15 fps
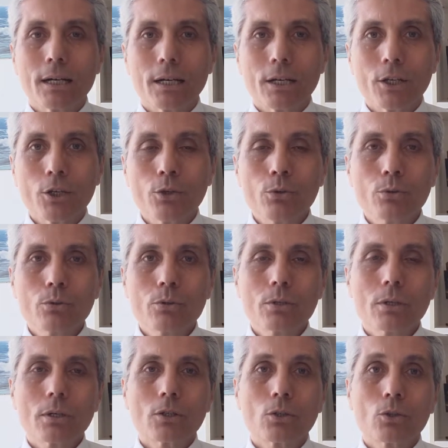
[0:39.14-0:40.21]
used
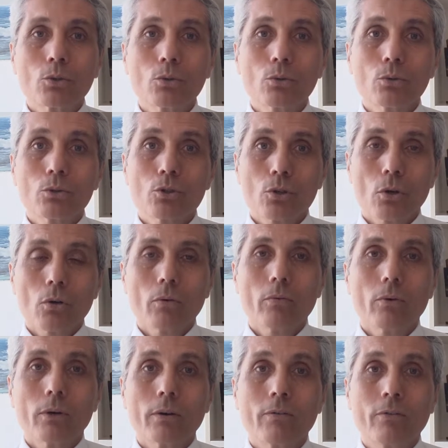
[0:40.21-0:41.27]
to solve
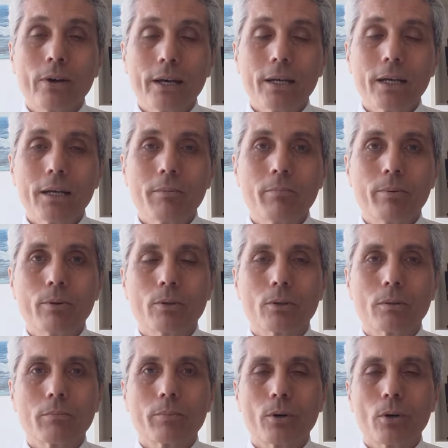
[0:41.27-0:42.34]
a very
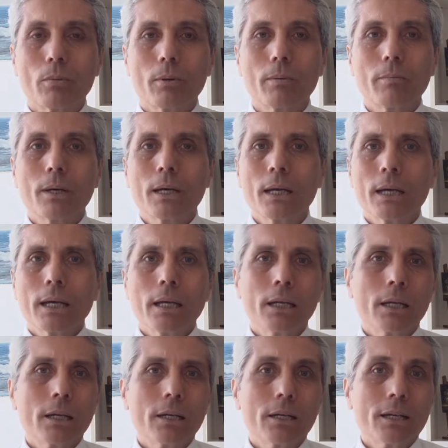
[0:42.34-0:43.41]
important problem in
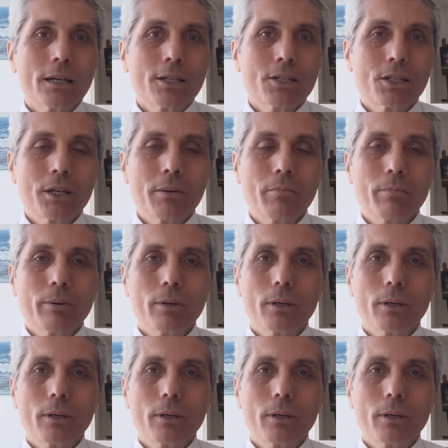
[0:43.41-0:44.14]
a simple,